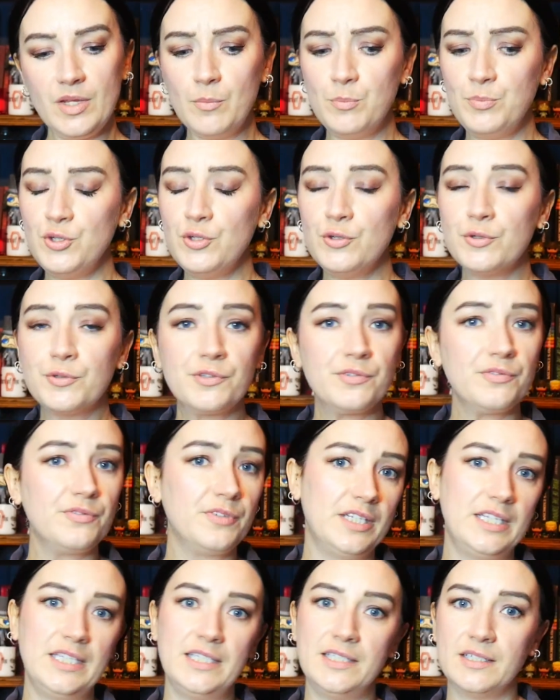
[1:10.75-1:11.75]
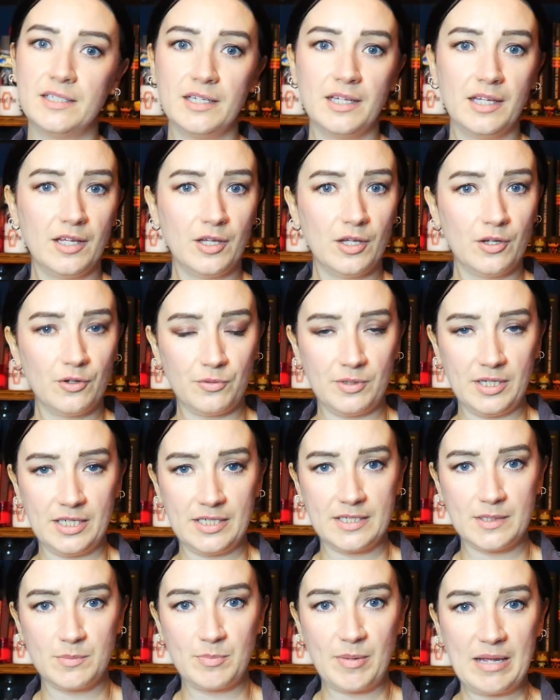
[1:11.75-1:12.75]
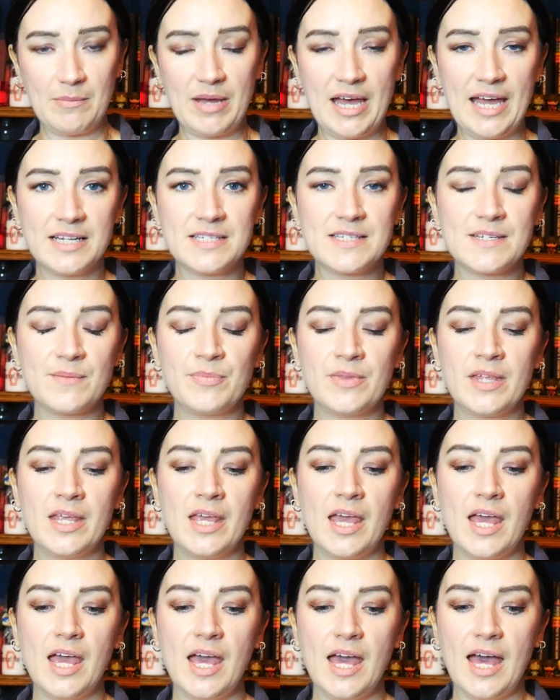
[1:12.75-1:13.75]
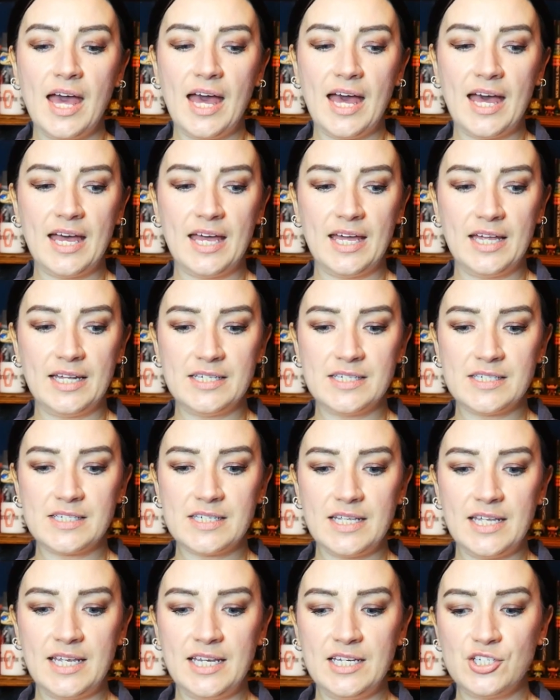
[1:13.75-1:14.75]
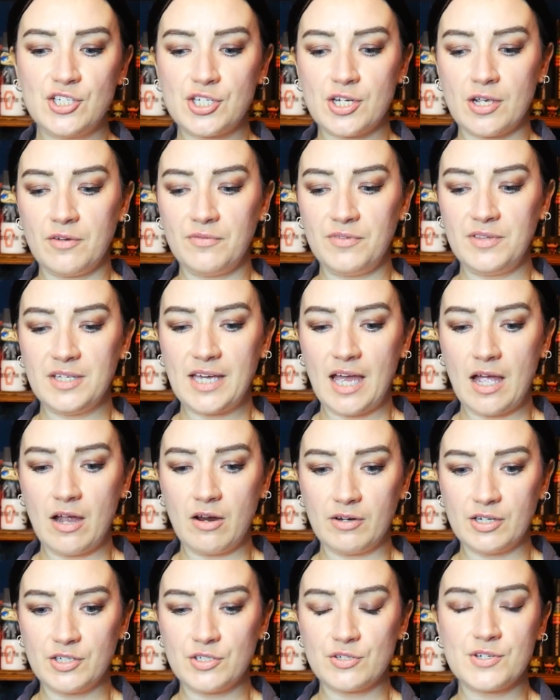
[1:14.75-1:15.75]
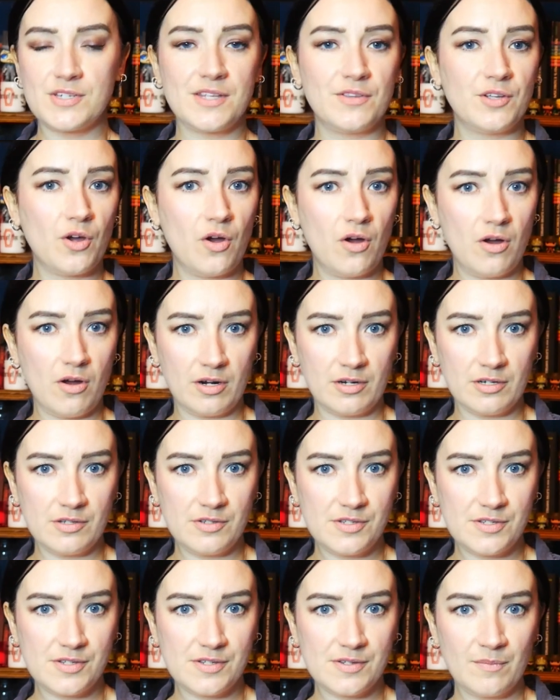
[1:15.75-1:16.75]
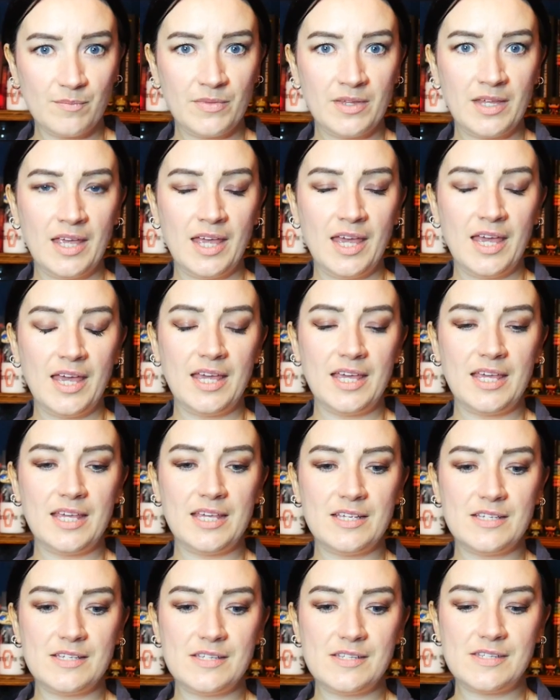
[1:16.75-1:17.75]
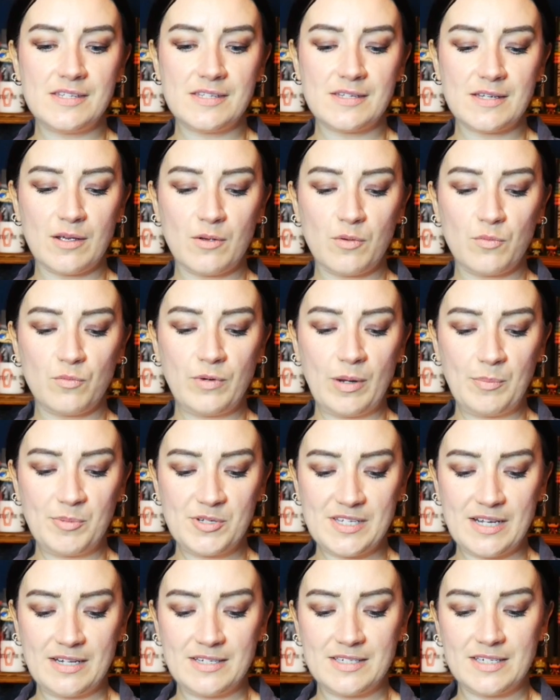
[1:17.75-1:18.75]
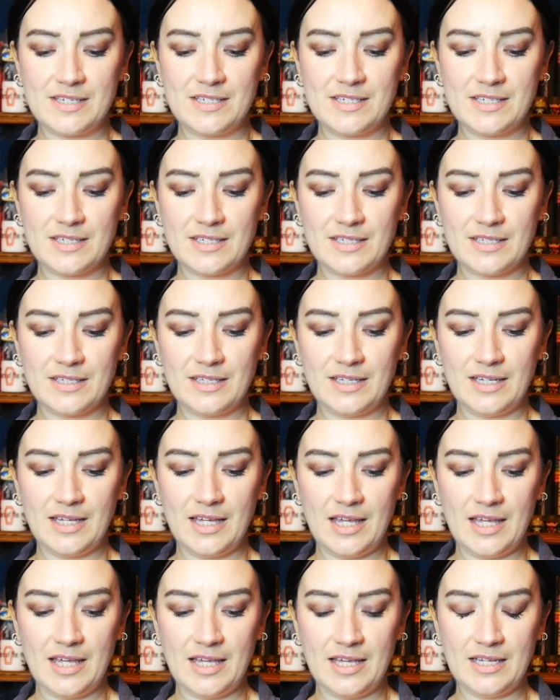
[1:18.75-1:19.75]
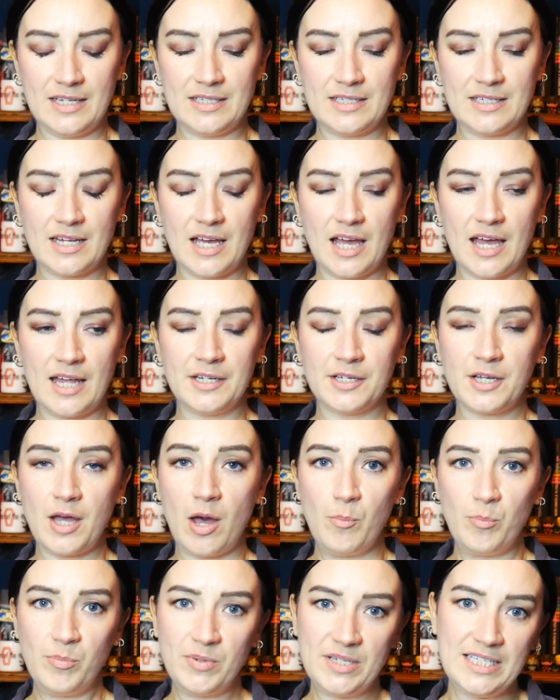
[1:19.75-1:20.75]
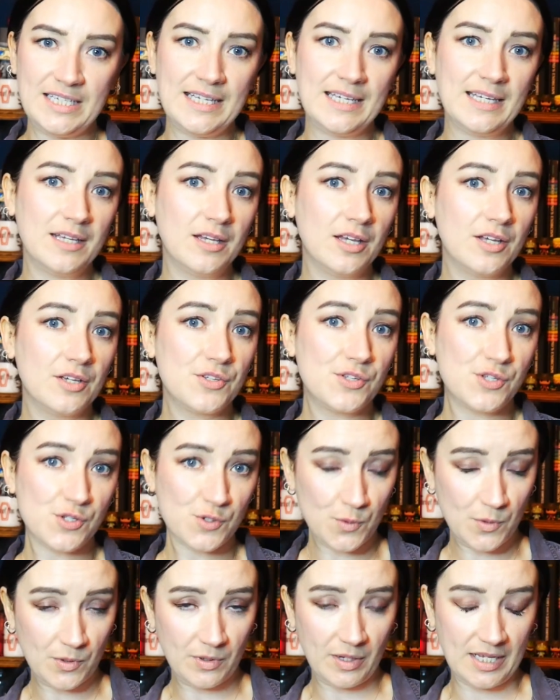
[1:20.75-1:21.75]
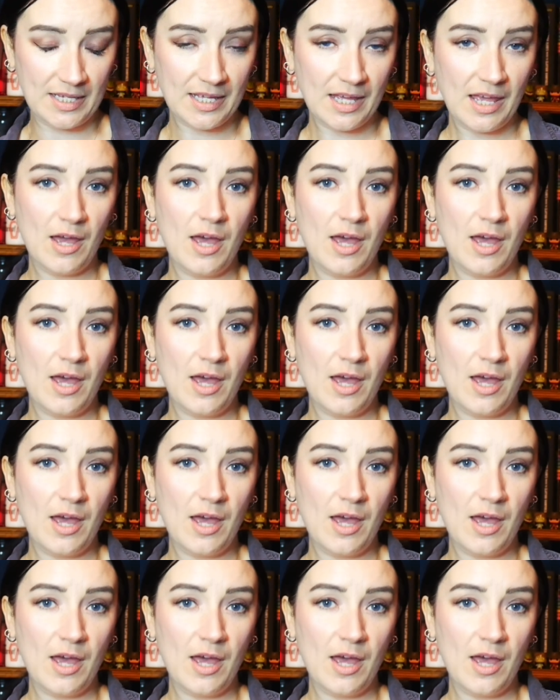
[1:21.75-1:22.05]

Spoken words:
beautifully created by Matt, and each of the characters in the cards is represented in an accompanying story,